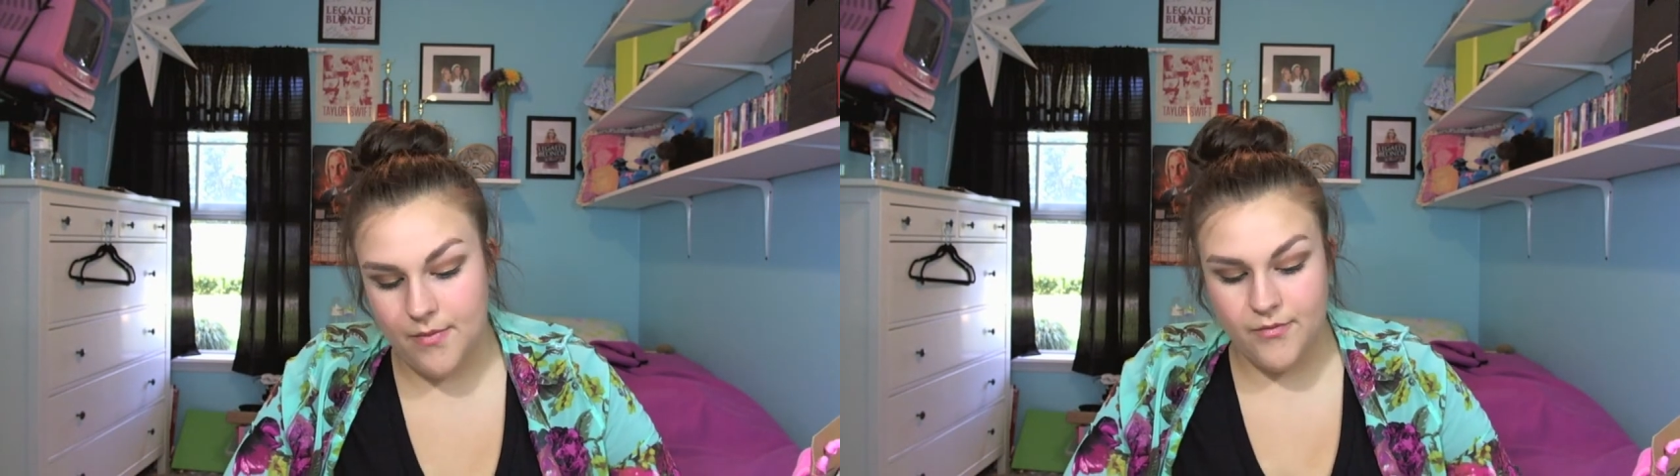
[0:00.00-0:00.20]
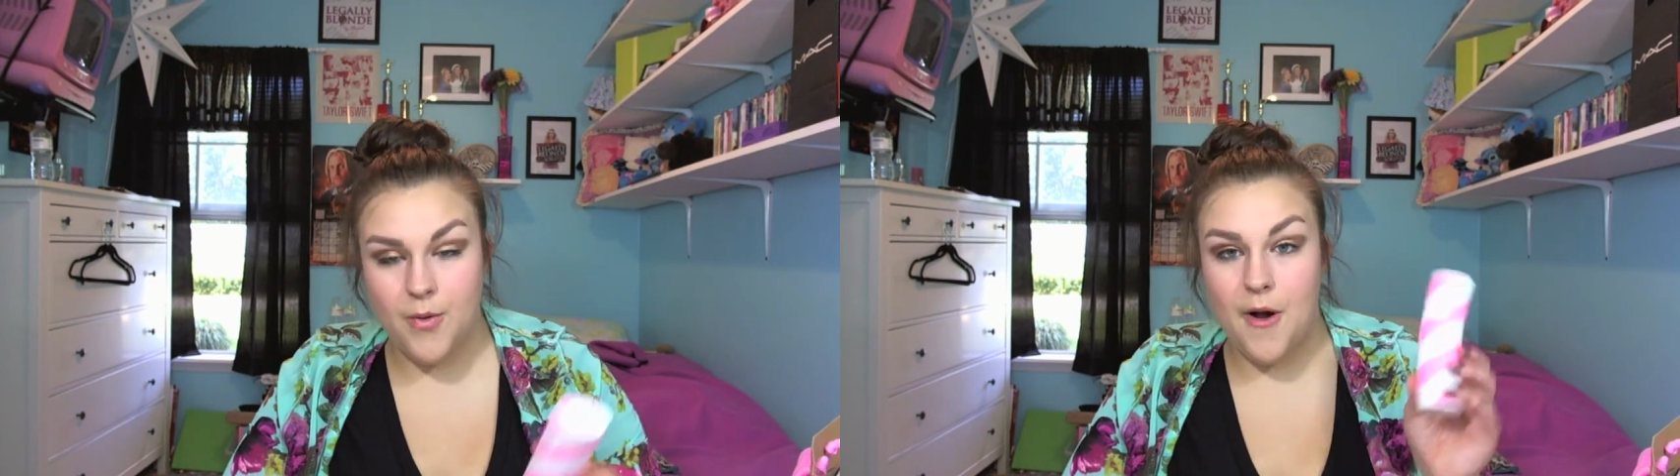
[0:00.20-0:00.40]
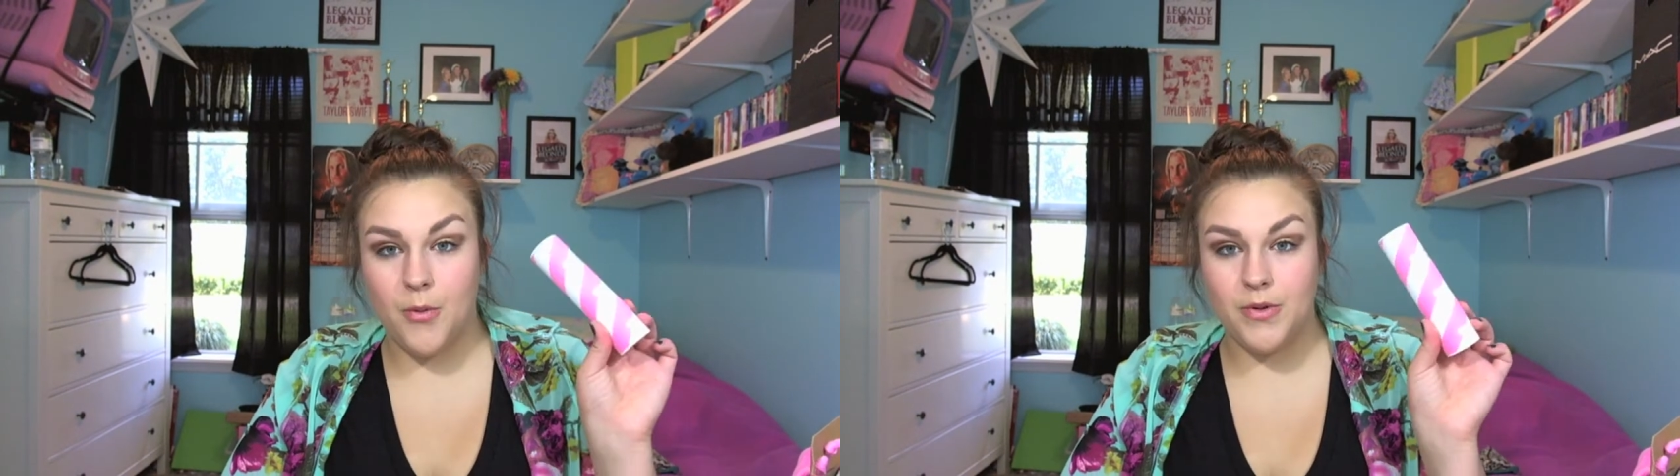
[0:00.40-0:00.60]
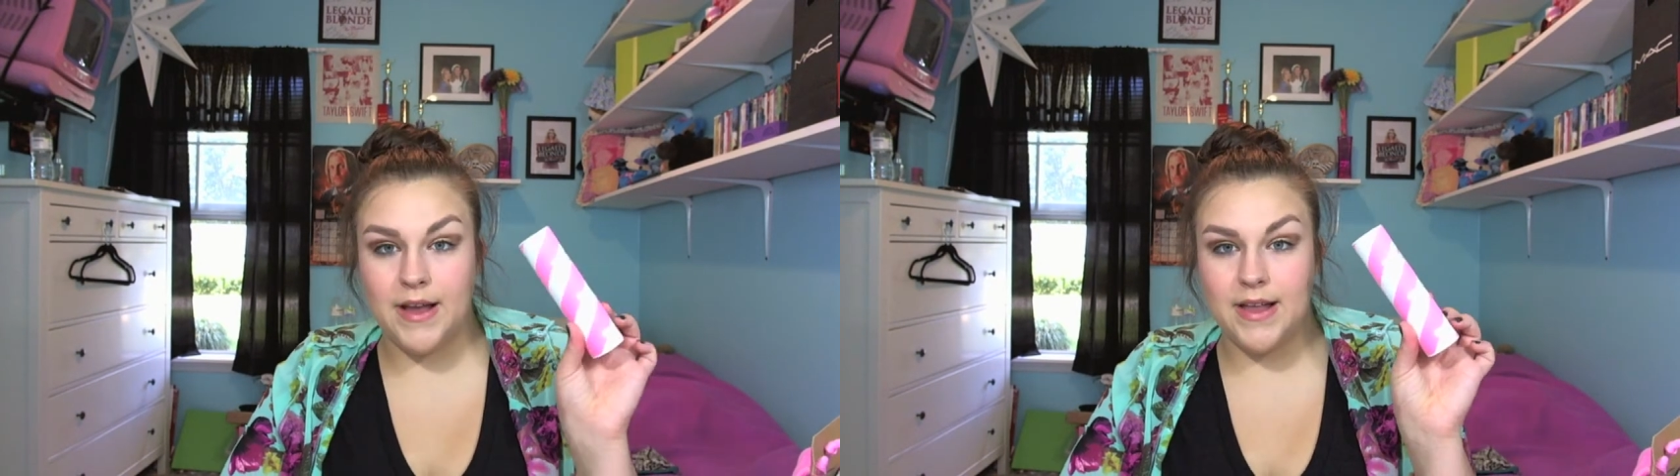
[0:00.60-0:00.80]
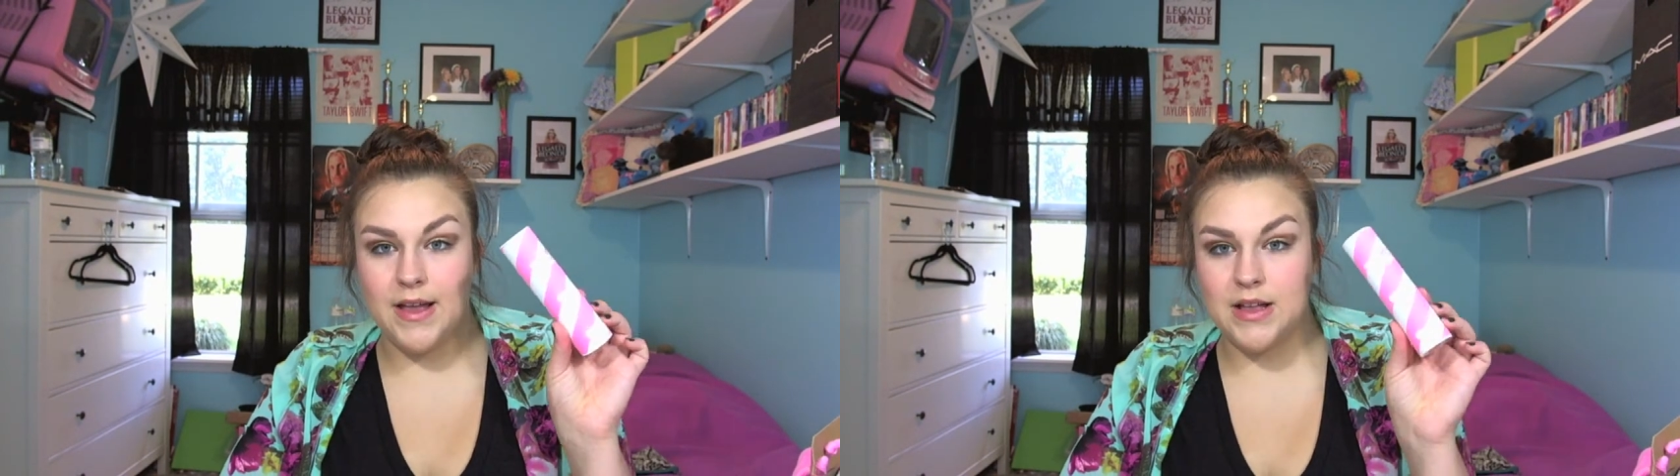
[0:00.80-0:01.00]
from
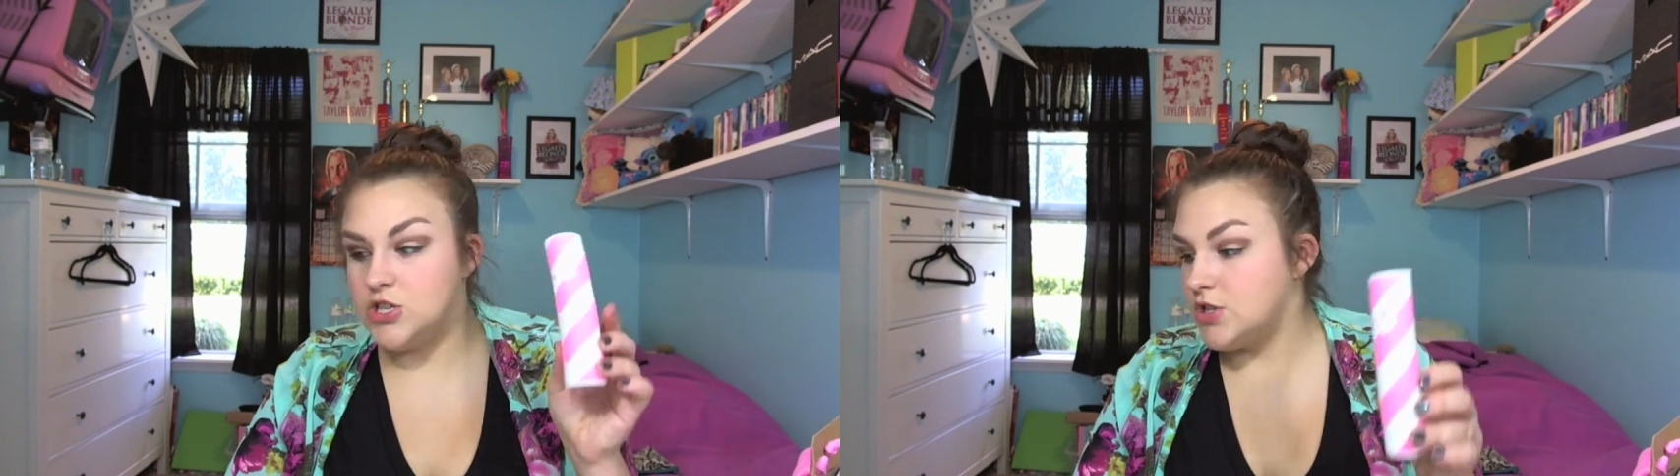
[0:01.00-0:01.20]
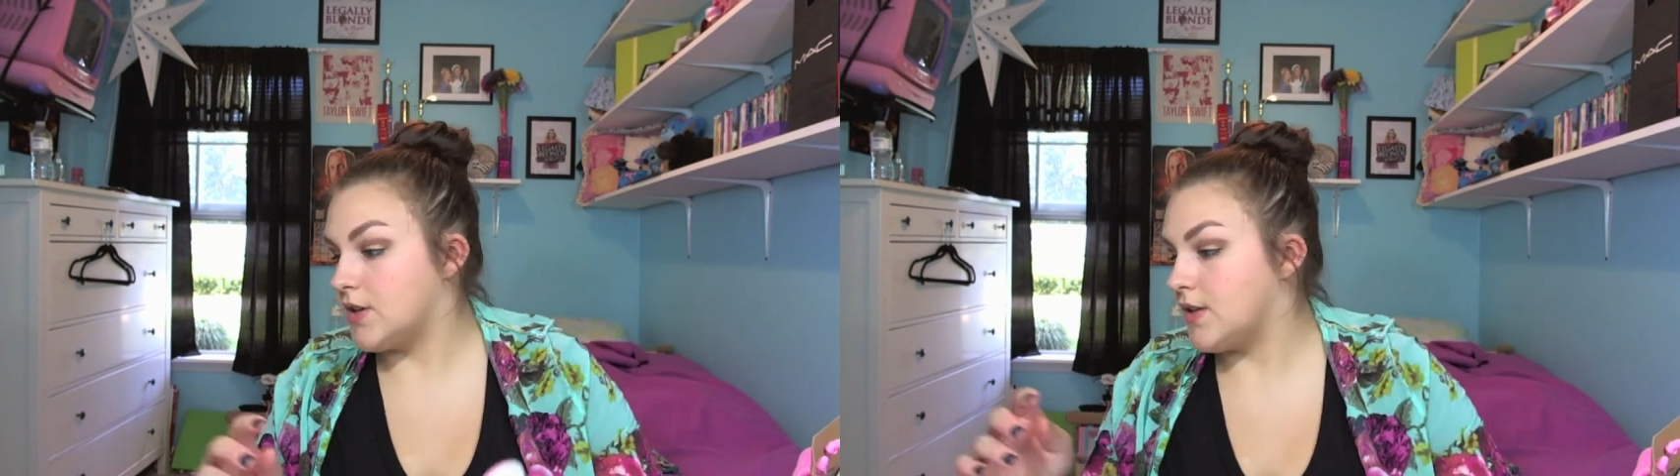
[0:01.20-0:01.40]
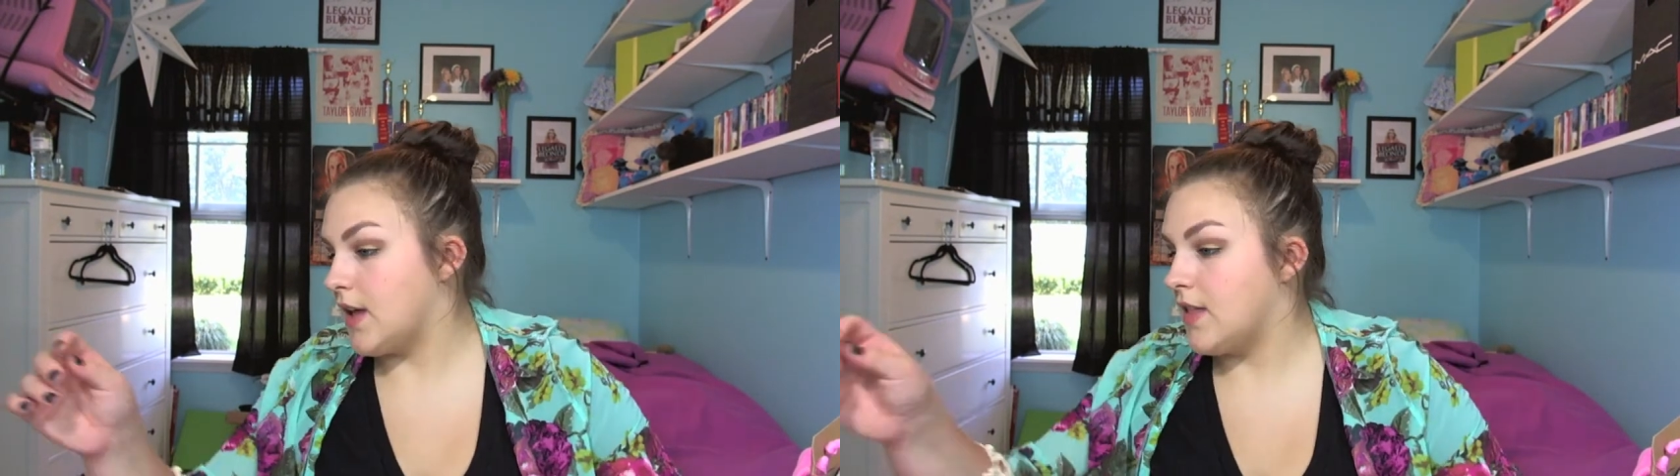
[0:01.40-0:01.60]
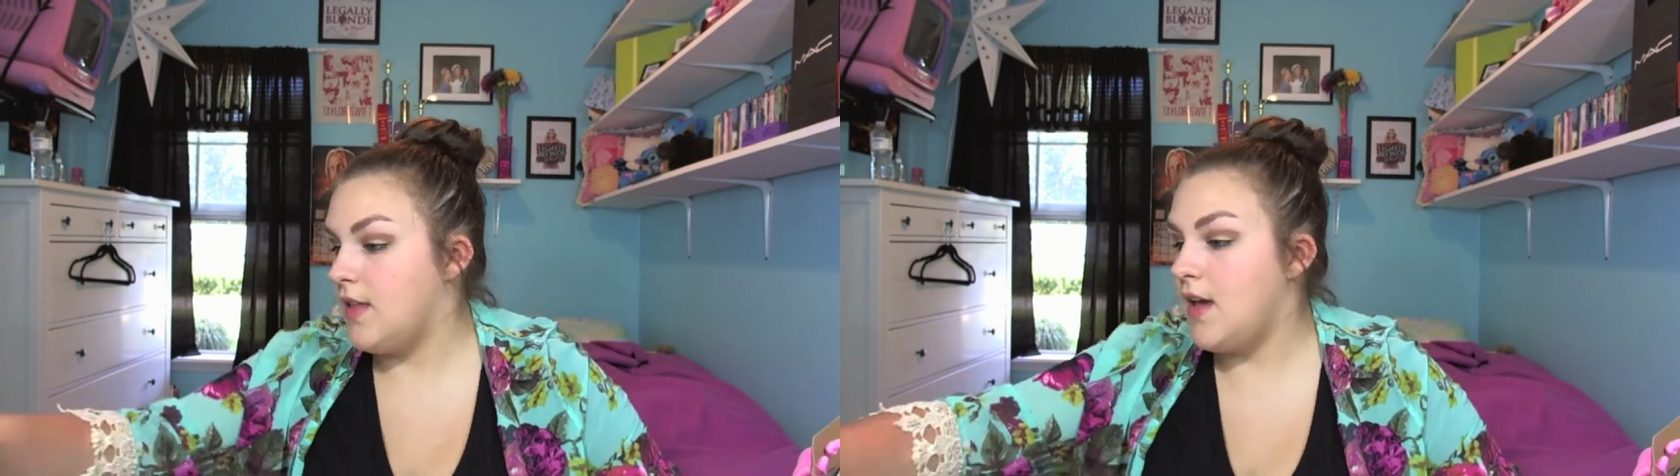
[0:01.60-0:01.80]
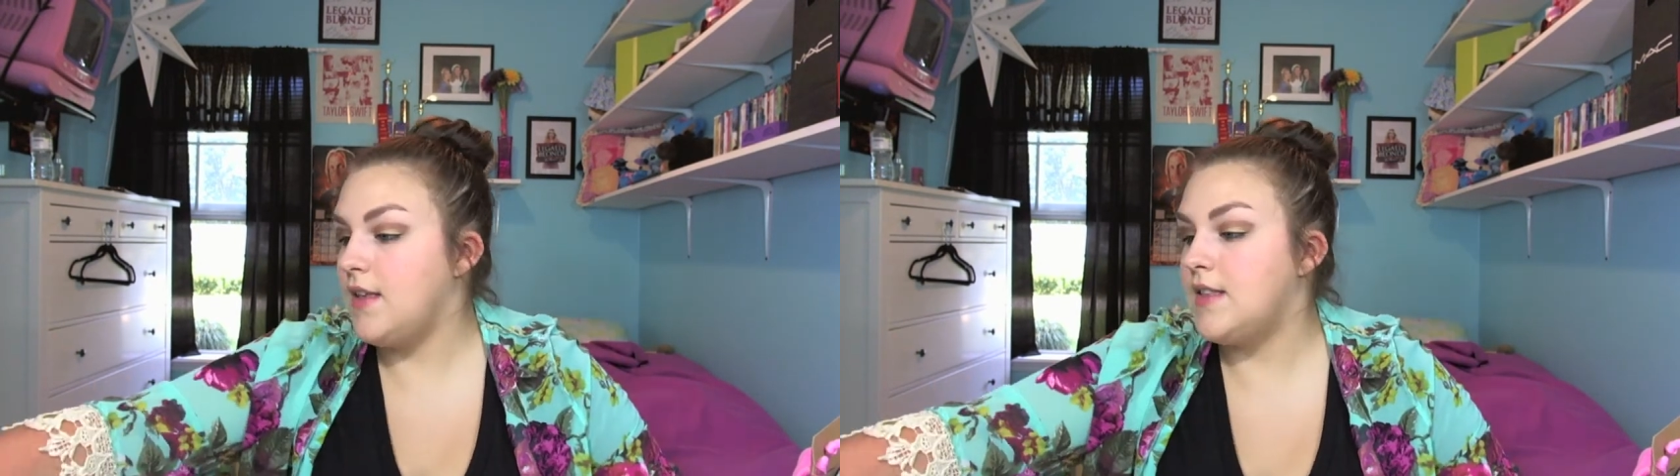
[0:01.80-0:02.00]
Aquolina, and it just looks like this.